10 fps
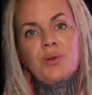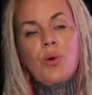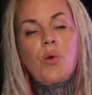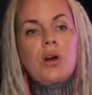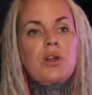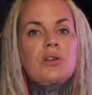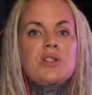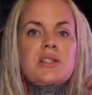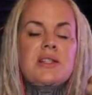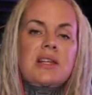Or you
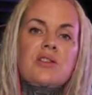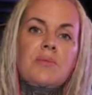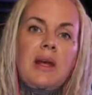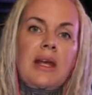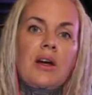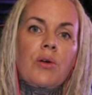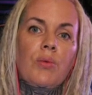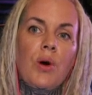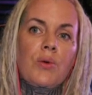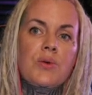just need to make a
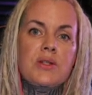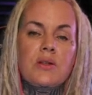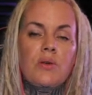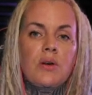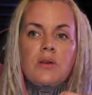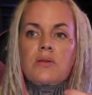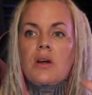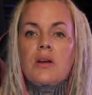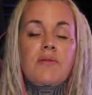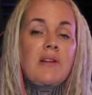rose or
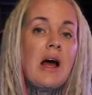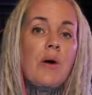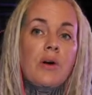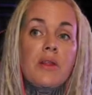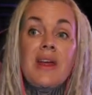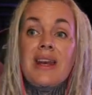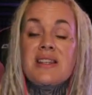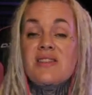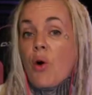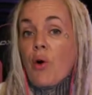a flower that
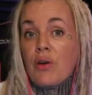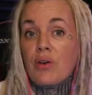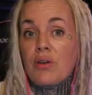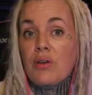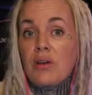is darker